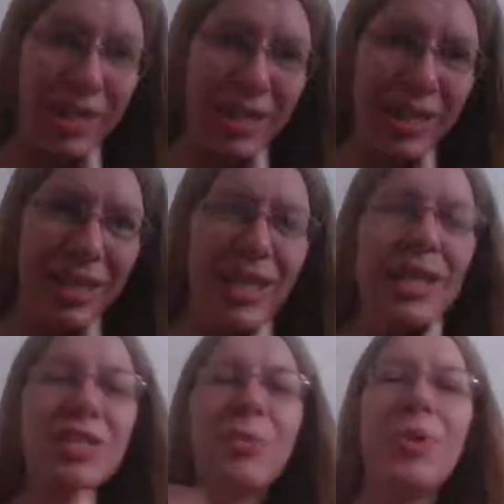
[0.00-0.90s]

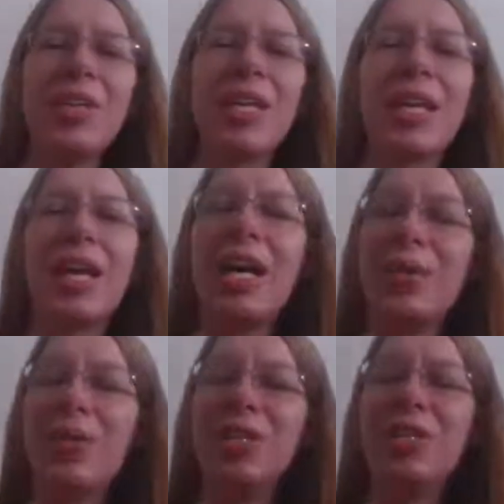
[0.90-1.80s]
Because the one thing I
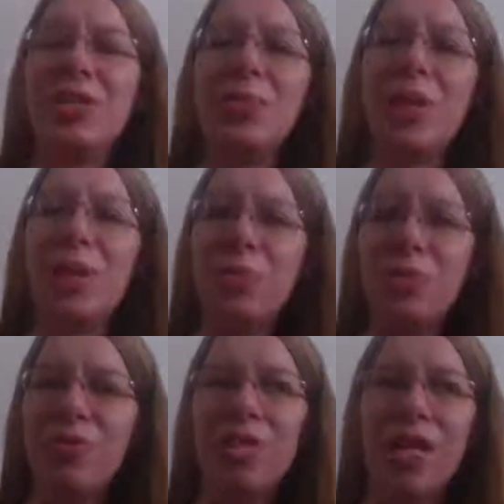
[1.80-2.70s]
kind of wanted to do when I
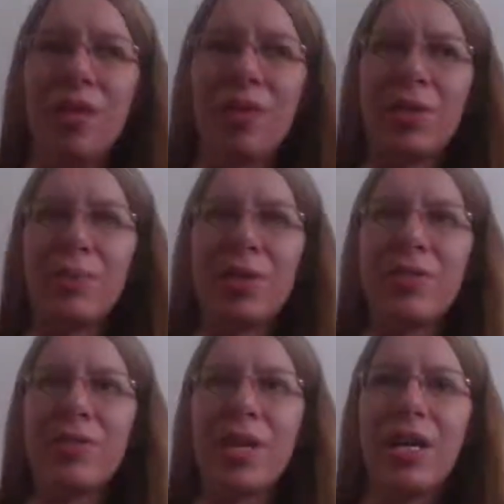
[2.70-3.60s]
moved down there
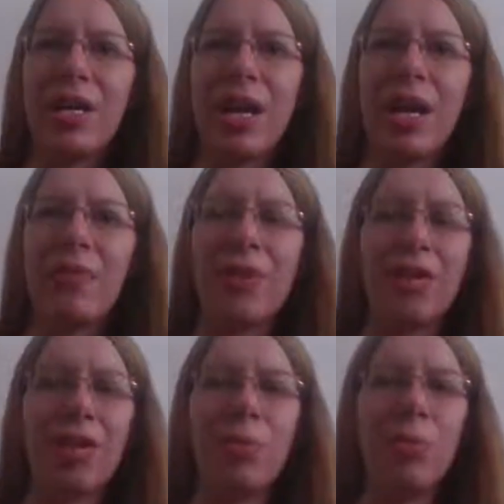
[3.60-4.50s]
was like have
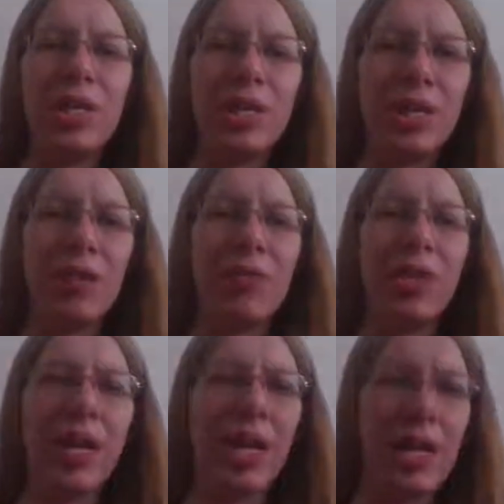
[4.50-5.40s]
like a week of
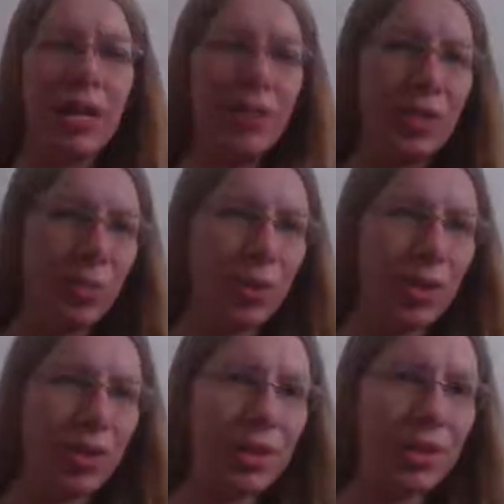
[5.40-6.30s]
not having to
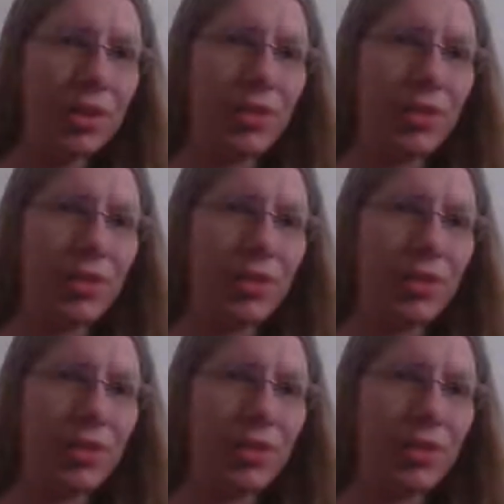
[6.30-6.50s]
work,